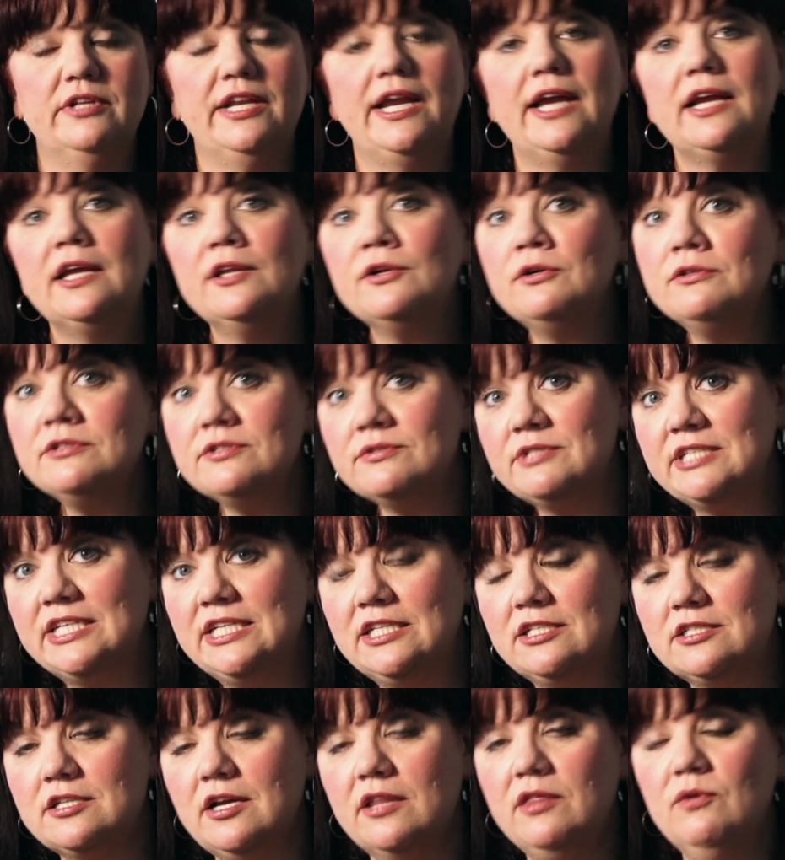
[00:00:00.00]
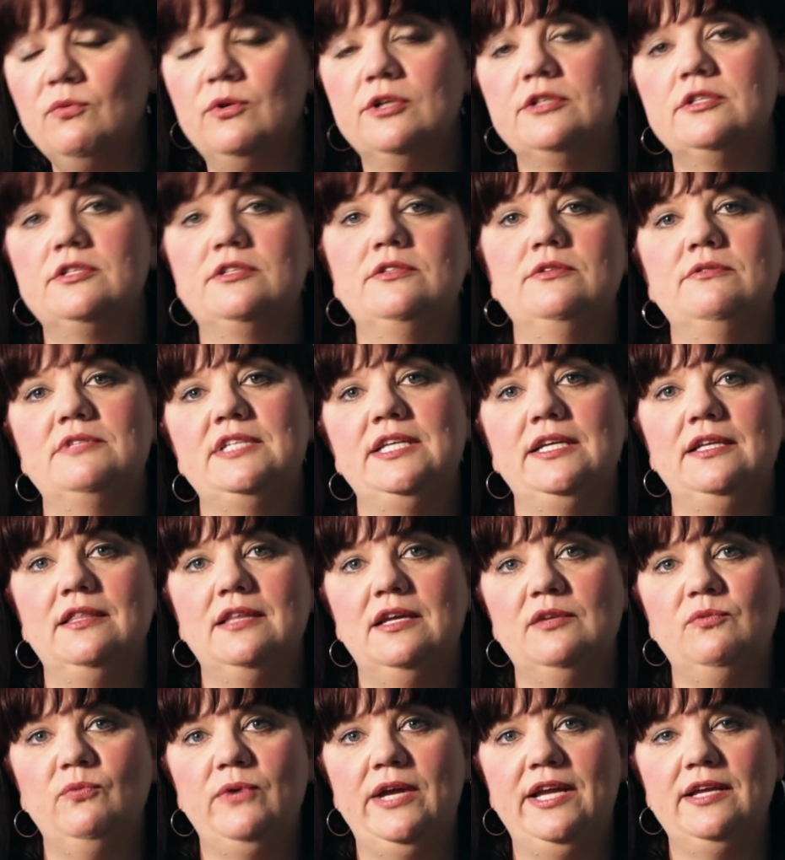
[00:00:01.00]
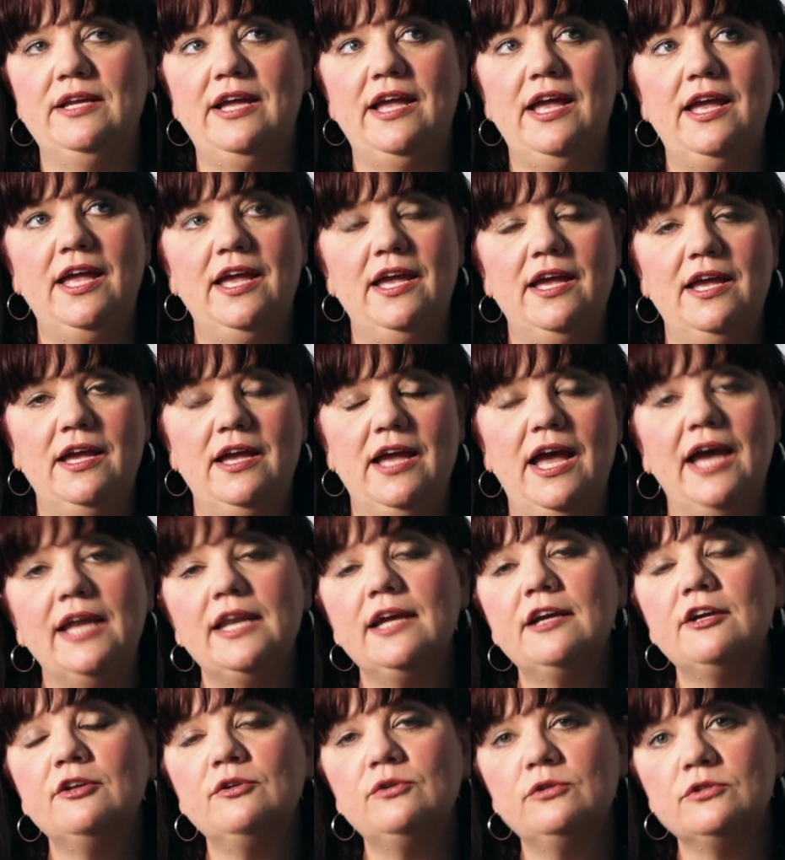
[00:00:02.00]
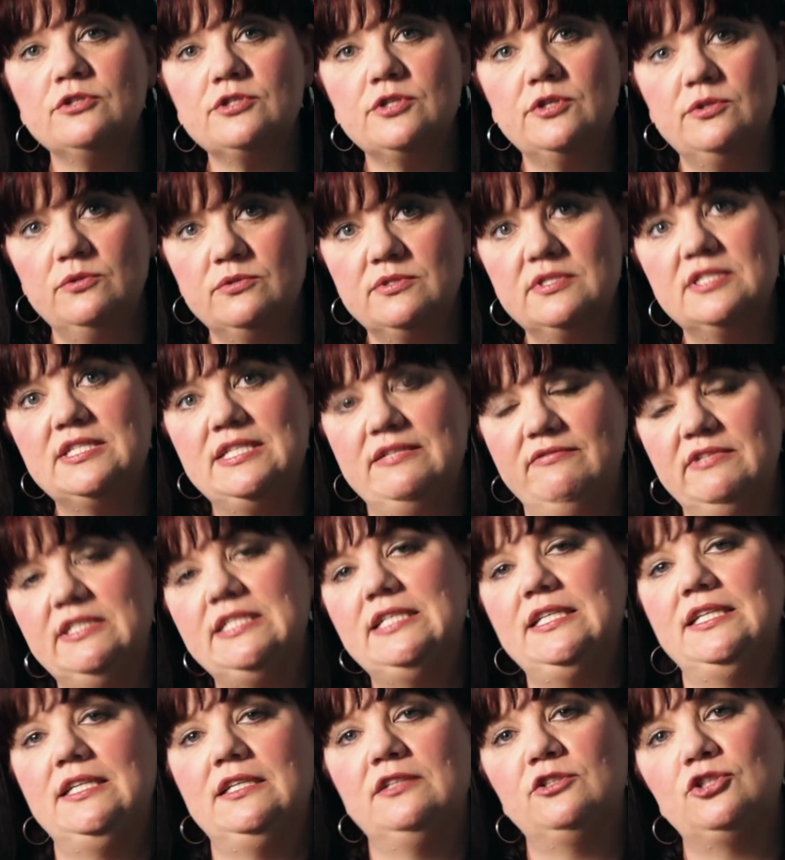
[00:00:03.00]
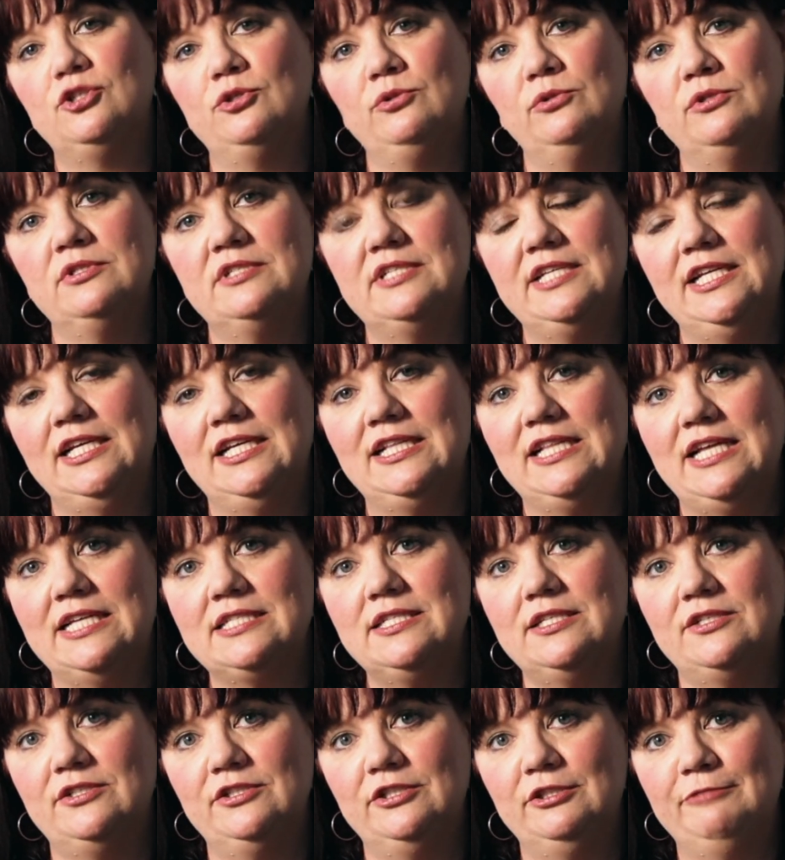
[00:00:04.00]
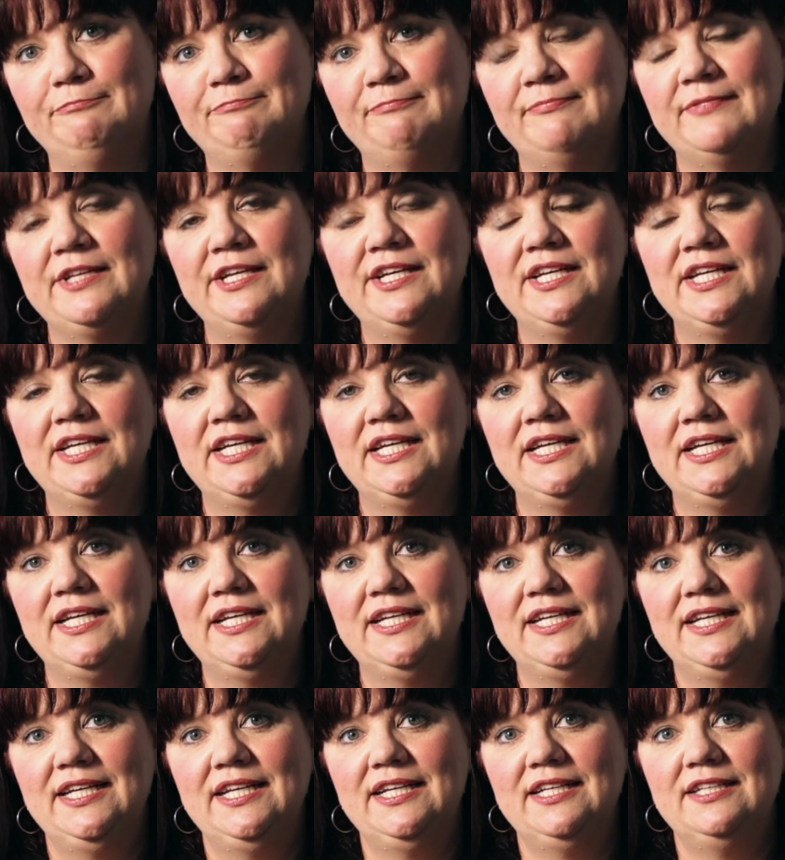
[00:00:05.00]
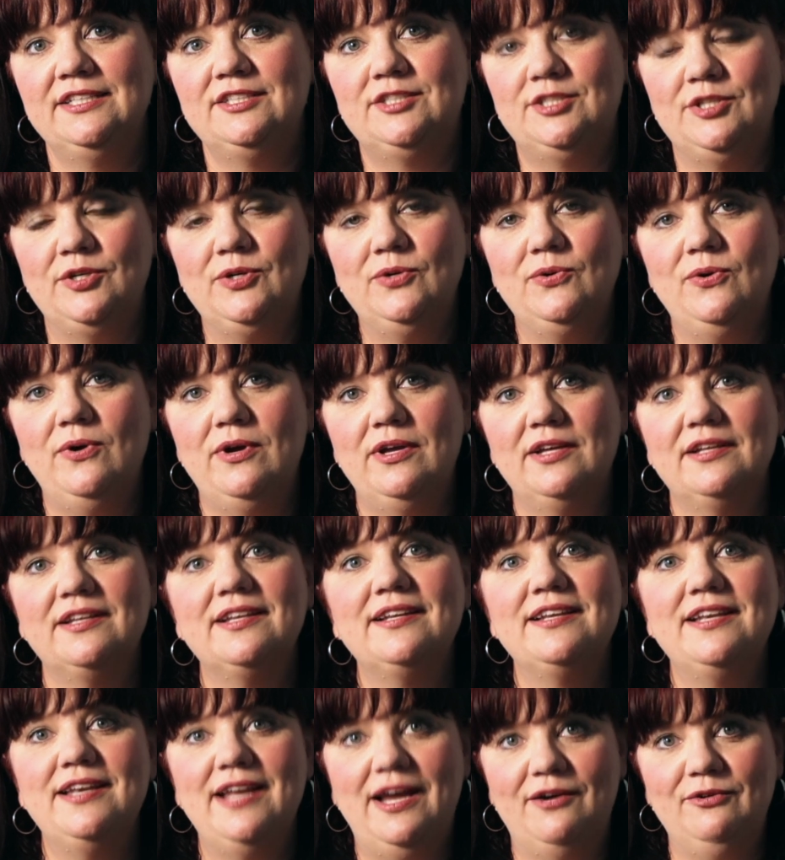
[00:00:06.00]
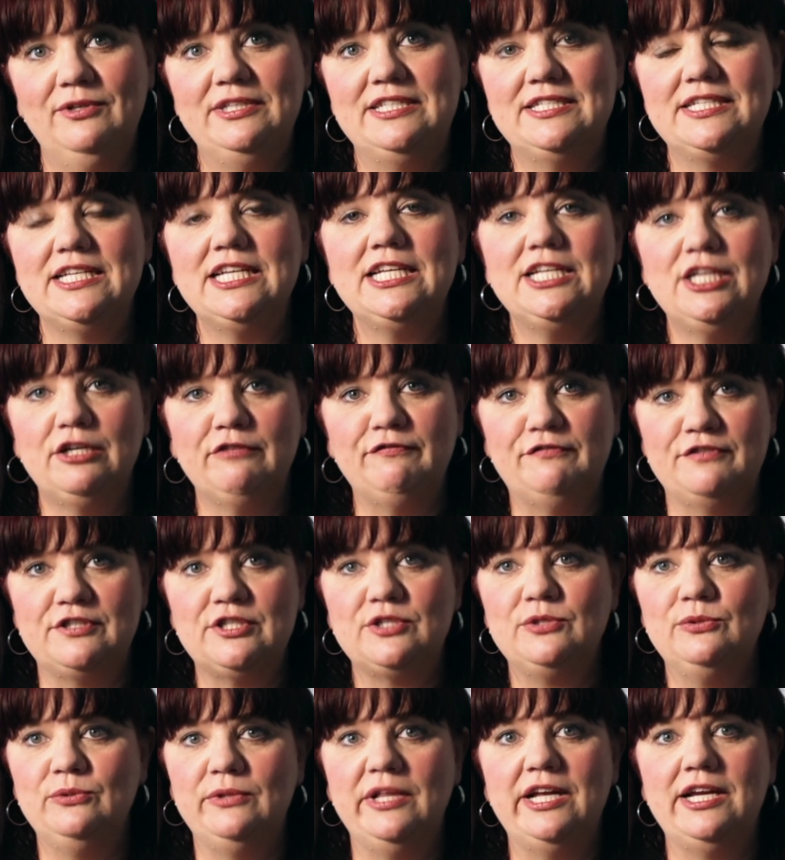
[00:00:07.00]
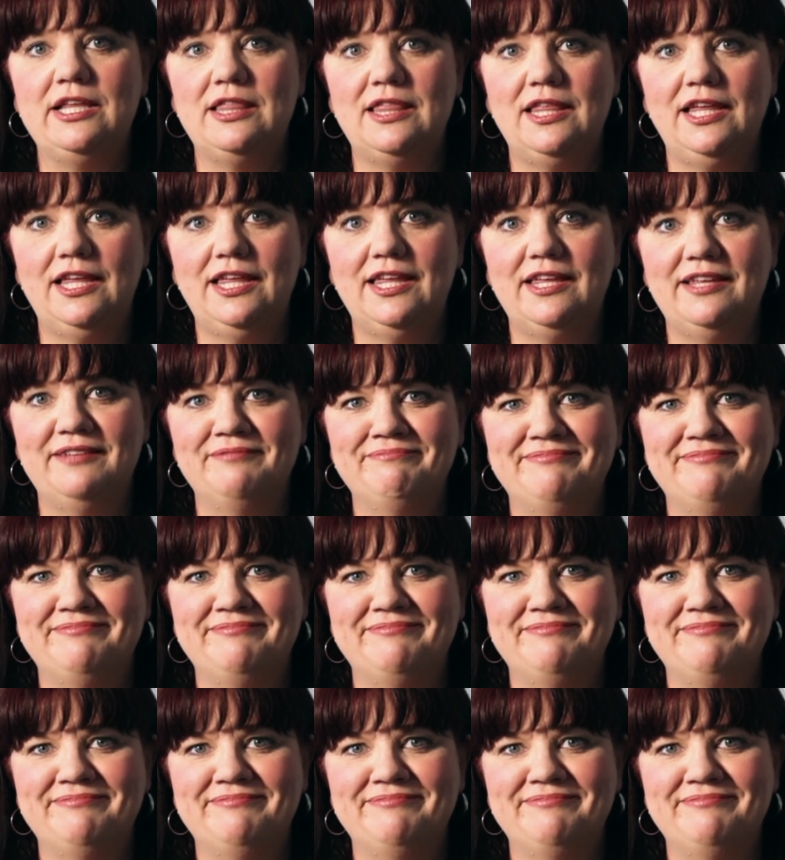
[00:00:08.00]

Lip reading: And I can also teach other ones to sing that way. And I can also use the CVT tools in classical. So now it's enough school, I think.